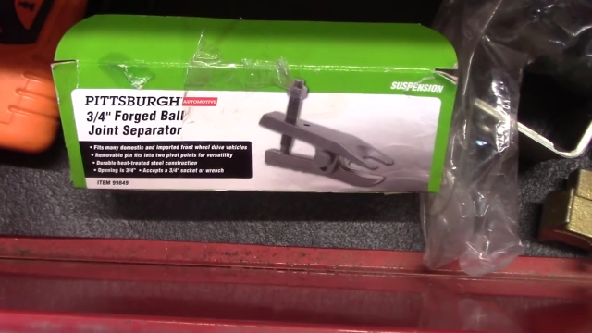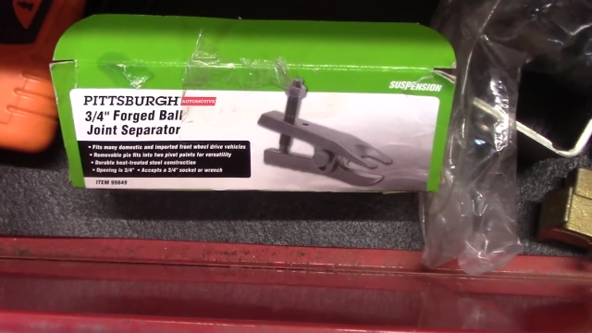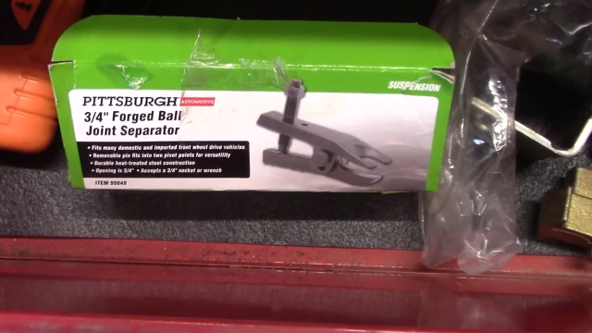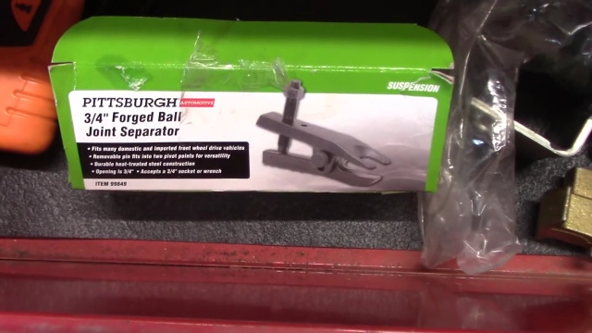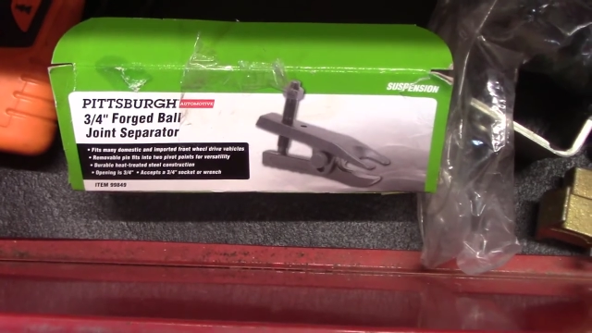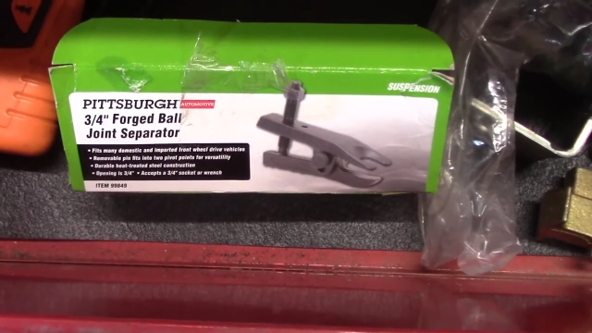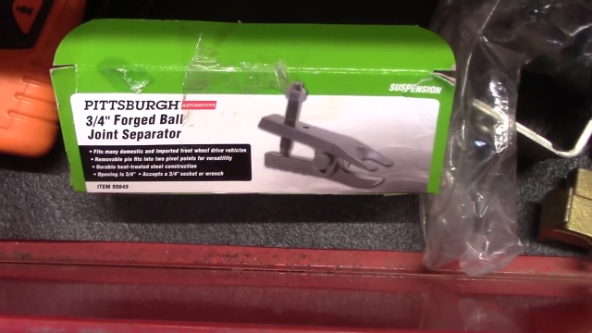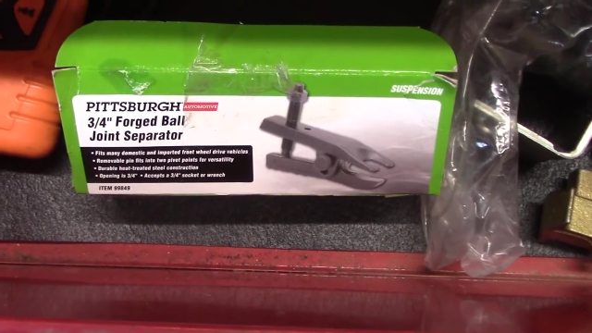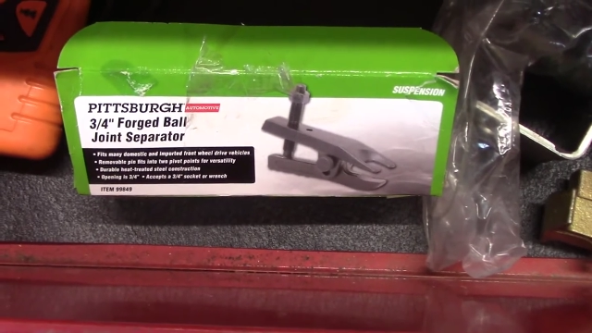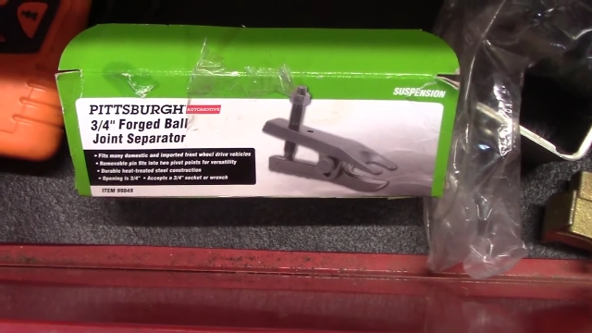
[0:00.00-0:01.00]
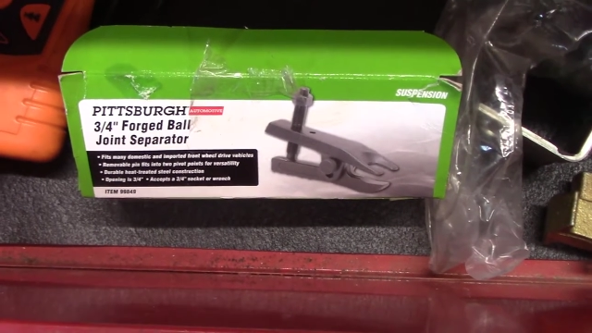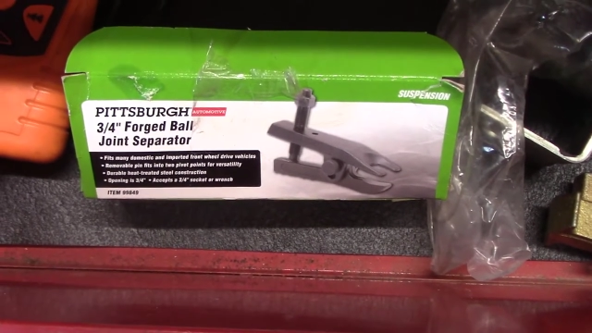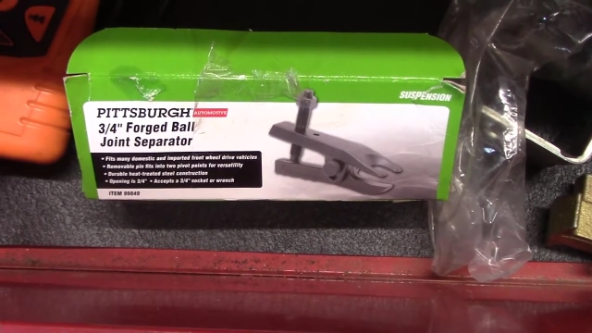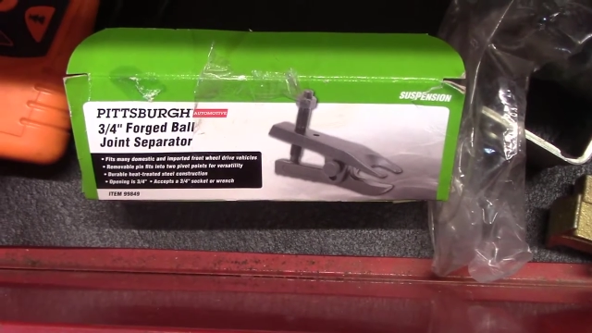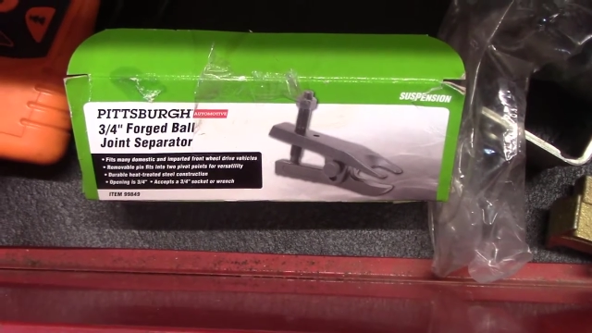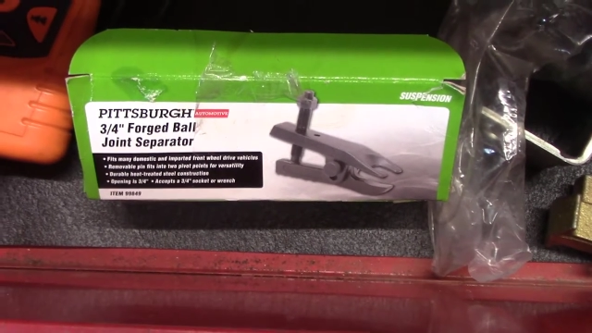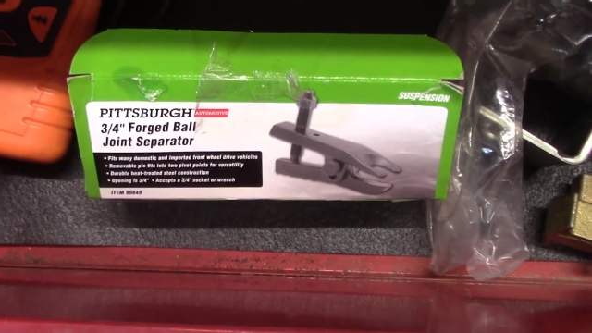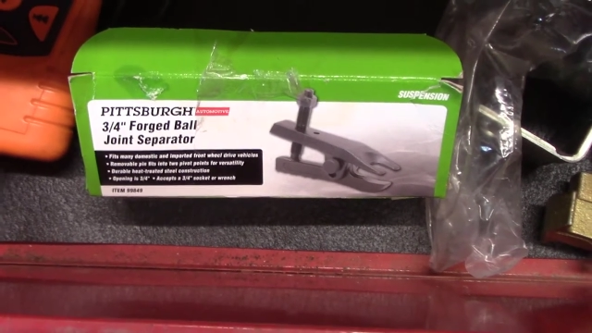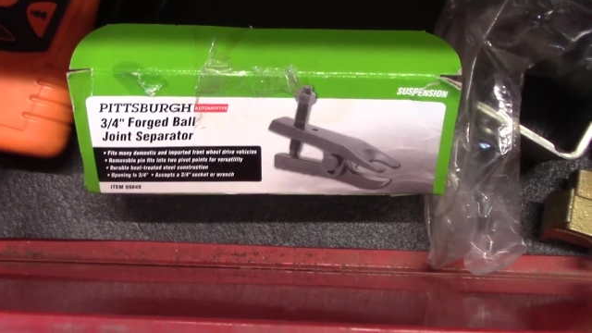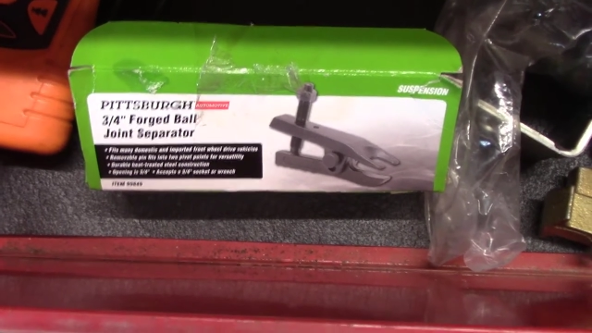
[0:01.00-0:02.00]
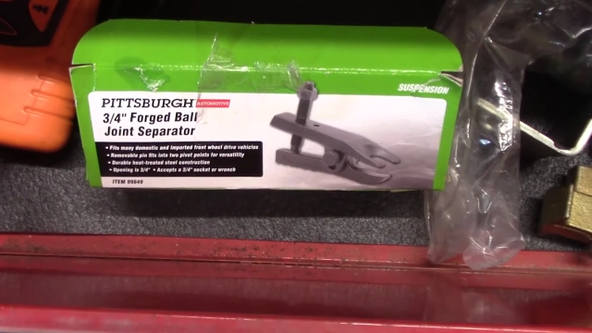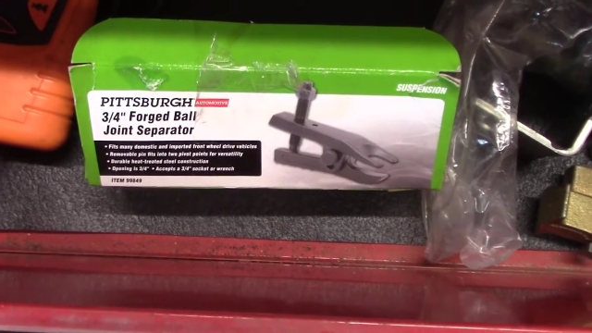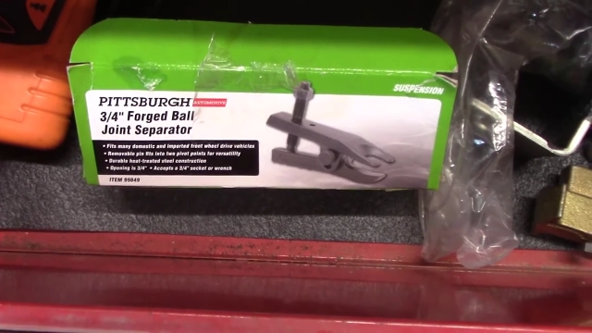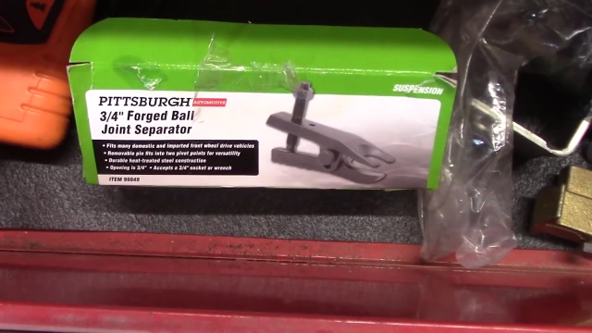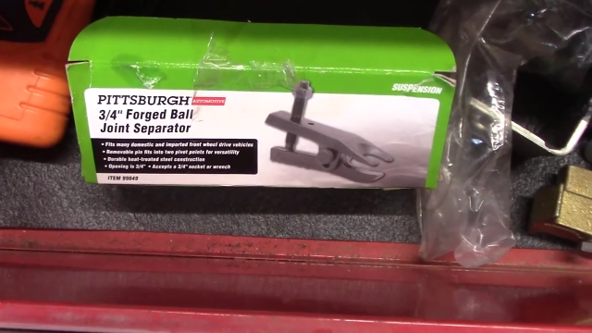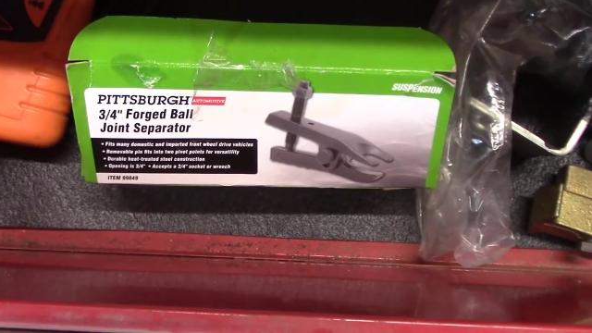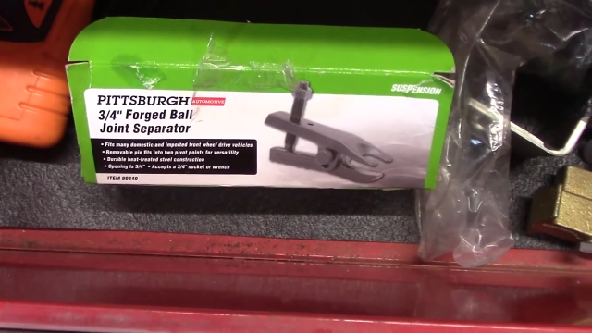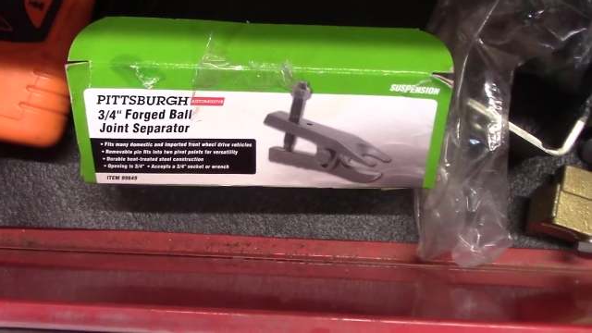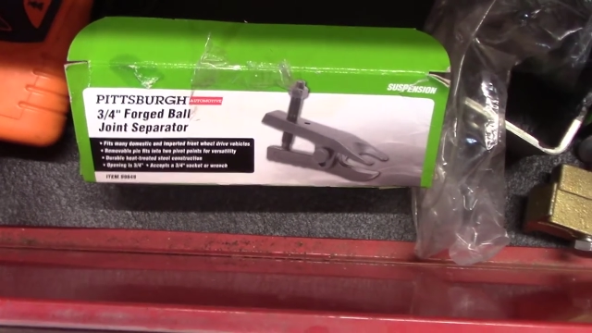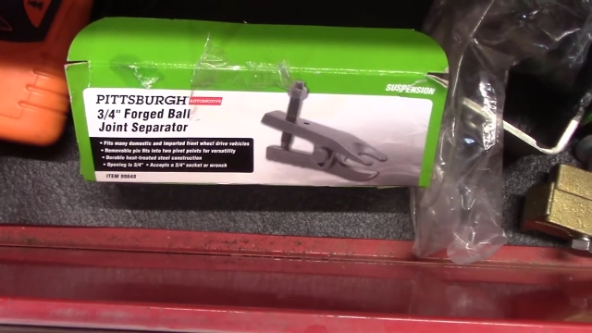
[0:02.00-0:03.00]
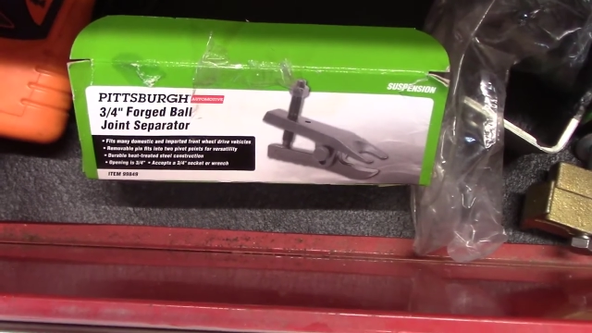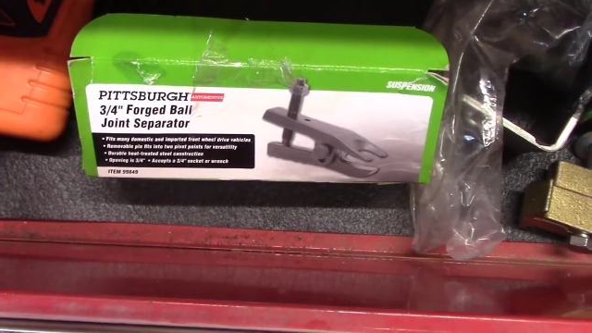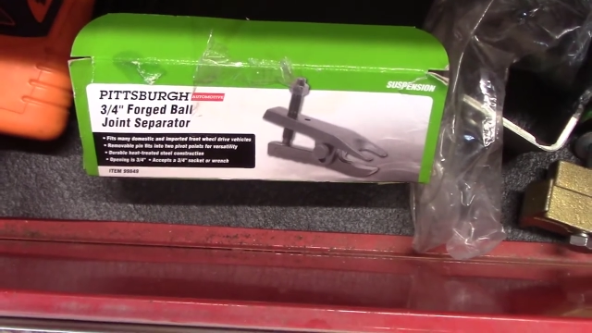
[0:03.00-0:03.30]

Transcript: (no speaker visible)